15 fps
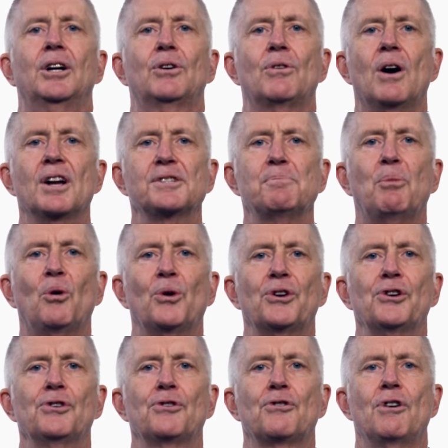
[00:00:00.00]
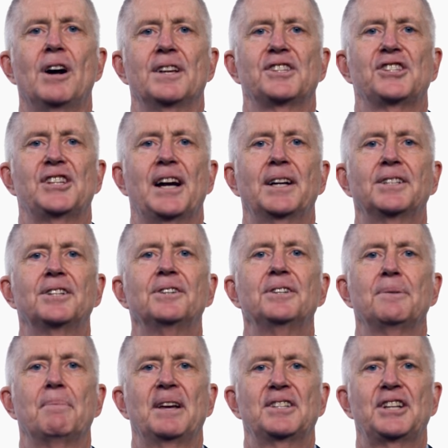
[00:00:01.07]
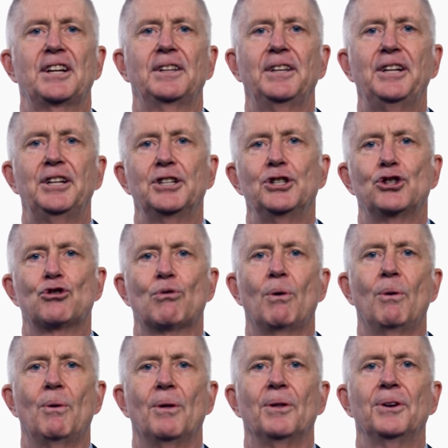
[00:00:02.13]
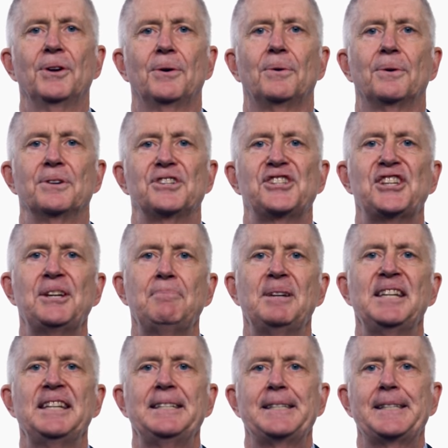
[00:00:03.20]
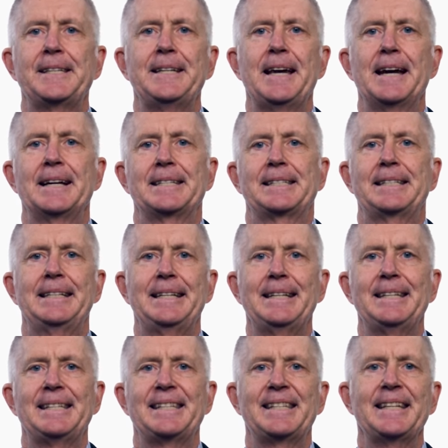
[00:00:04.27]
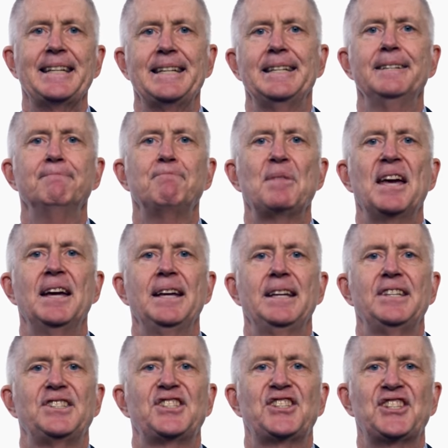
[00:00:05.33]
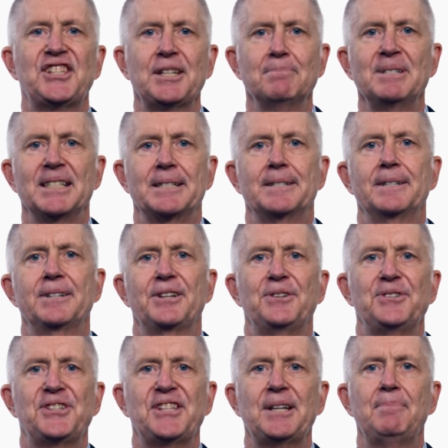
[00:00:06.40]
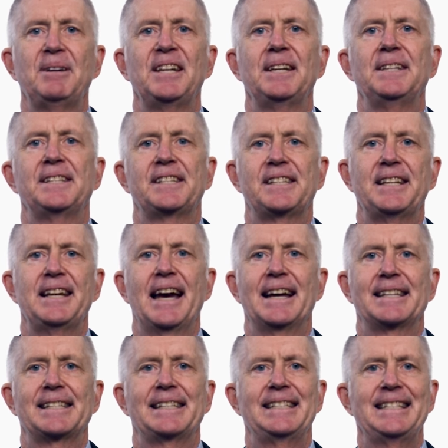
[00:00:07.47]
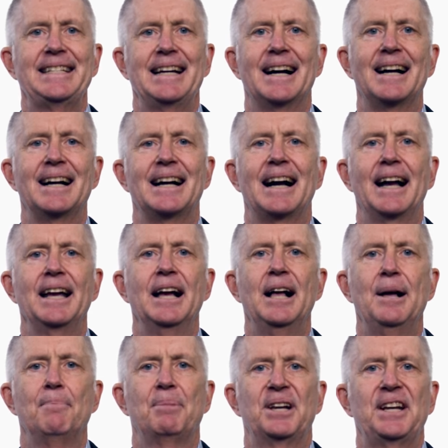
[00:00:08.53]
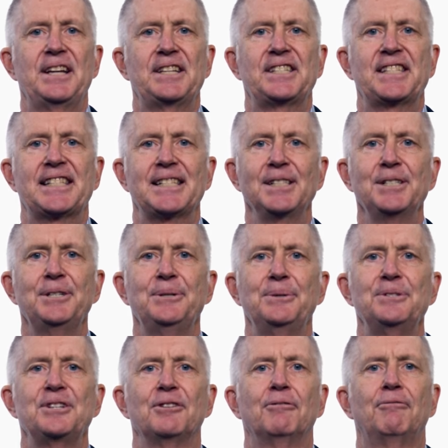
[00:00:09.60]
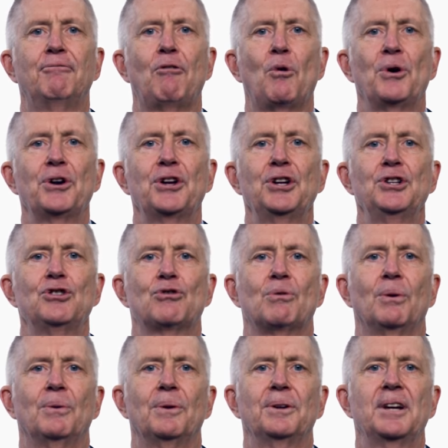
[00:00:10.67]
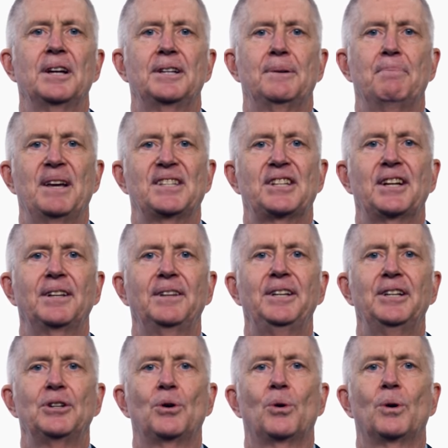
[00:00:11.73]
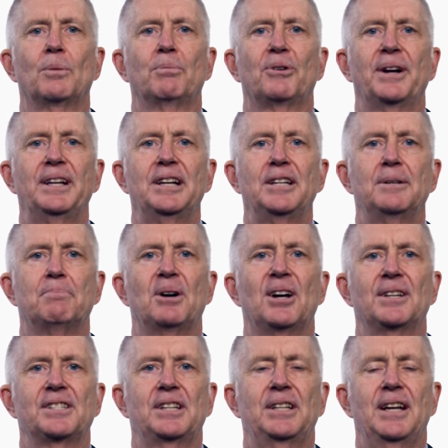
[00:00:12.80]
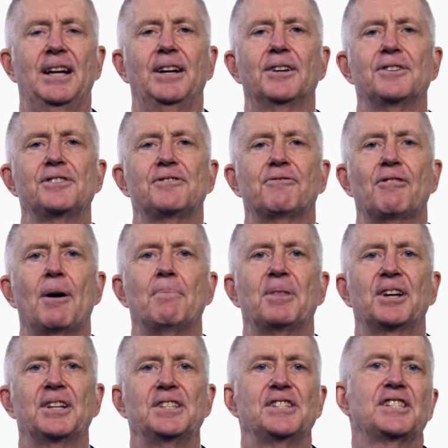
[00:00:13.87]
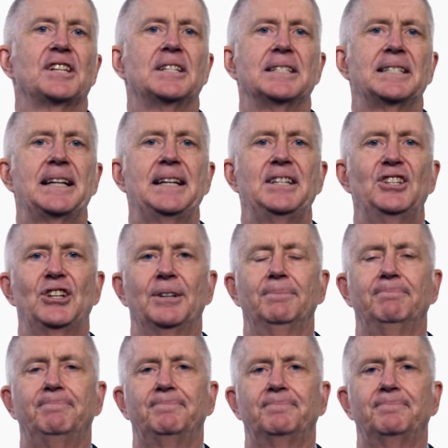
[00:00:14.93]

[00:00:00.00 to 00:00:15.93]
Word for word: Cross-border, cross-sector, domestically controlled, or CBCSDC, is similar to CBCSDI, but excludes foreign-controlled, domestically incorporated deposit takers from the consolidation.